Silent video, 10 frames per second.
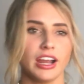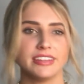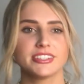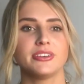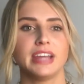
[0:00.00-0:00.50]
All
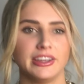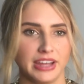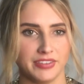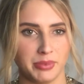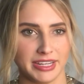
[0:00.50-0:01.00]
right, so now
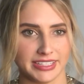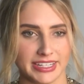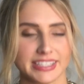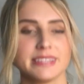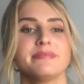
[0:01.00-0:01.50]
you have the
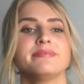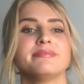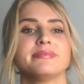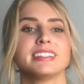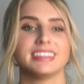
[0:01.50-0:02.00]
basics.
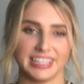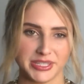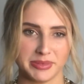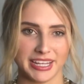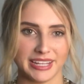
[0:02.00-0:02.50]

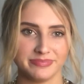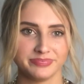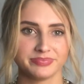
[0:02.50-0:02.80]
Let's begin.